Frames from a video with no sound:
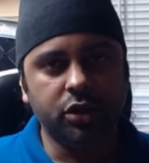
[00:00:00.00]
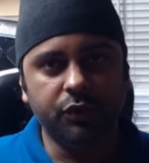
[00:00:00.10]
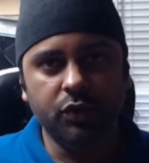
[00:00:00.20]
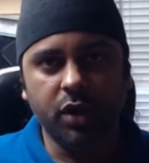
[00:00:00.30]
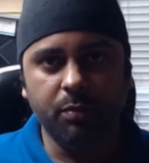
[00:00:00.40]

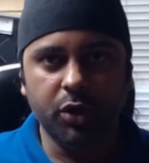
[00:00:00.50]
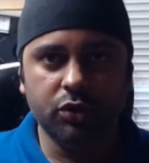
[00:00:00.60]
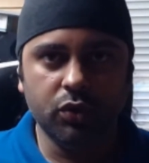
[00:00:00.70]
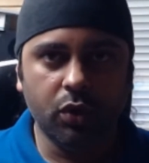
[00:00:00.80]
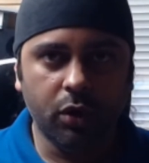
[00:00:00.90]
you can build
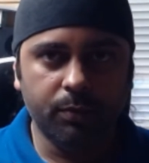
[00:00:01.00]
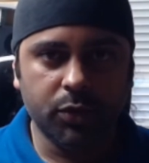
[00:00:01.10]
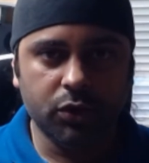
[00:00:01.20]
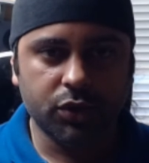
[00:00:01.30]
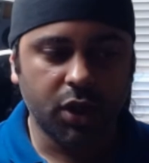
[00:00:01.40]
your own
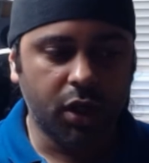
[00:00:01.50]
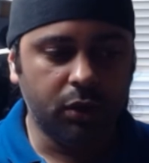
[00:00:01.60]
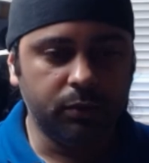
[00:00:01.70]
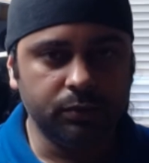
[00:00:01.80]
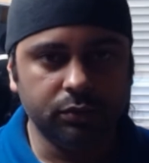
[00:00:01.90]
yourself.
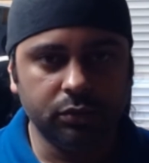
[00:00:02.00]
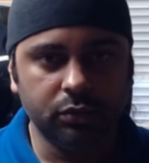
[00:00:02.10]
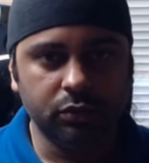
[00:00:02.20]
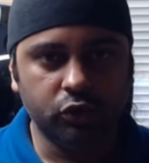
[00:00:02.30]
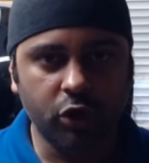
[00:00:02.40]

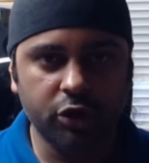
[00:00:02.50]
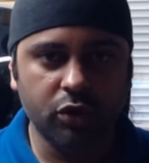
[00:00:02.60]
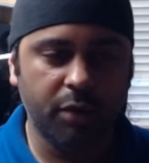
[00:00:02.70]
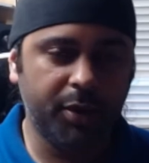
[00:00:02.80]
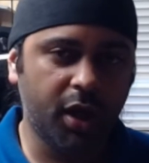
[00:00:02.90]
Trying to
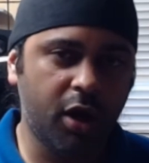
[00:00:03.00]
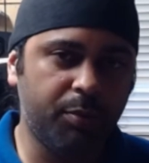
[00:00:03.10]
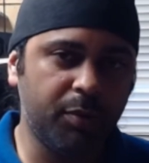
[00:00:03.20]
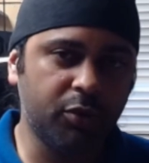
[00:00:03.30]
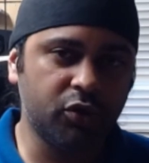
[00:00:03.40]
helping out
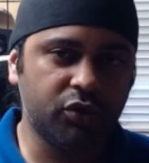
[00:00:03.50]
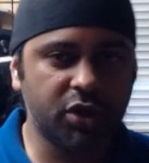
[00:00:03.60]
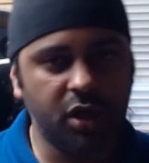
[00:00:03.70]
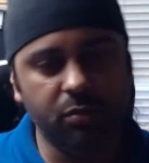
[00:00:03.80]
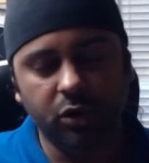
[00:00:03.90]
people to
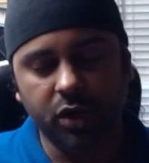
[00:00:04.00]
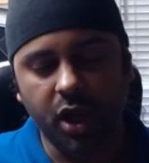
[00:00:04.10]
save money.